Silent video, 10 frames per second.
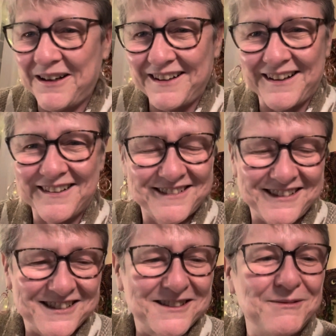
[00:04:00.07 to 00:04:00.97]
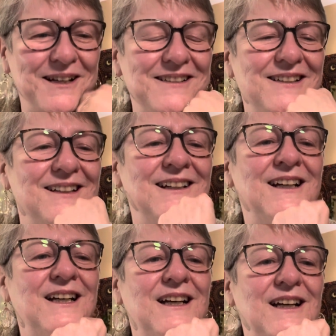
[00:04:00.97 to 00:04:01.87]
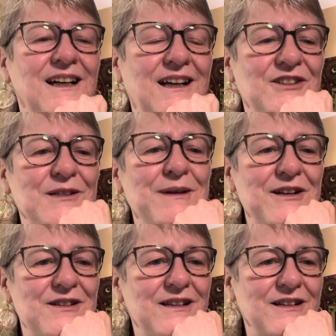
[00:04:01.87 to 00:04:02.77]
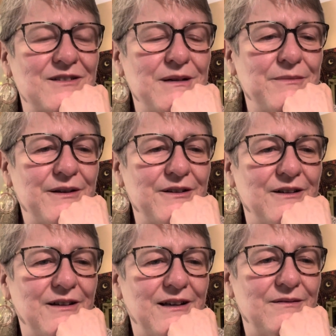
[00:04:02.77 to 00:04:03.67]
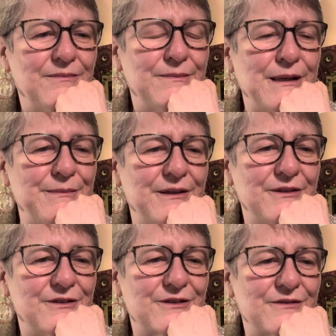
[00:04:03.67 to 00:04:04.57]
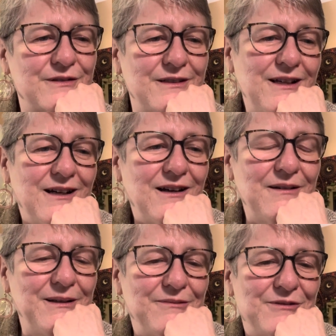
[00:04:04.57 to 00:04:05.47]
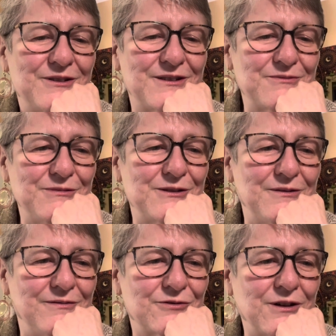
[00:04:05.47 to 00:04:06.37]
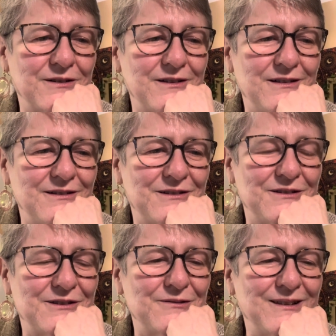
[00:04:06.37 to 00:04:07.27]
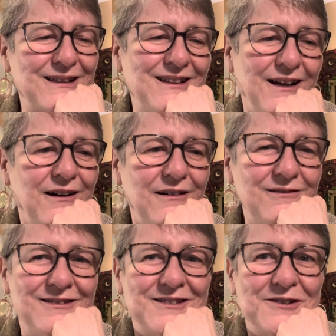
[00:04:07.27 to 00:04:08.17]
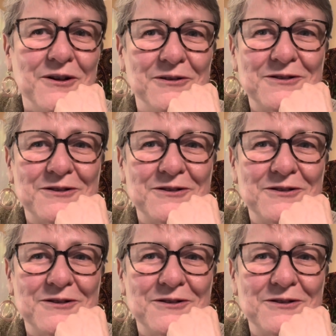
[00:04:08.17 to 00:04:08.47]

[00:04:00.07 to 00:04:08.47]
I guess. It's just something I did. And she mentioned that to my mother, and my mother just sort of said, yeah, I mean, it was just, we sort of shrugged it, sort of like, yeah, so.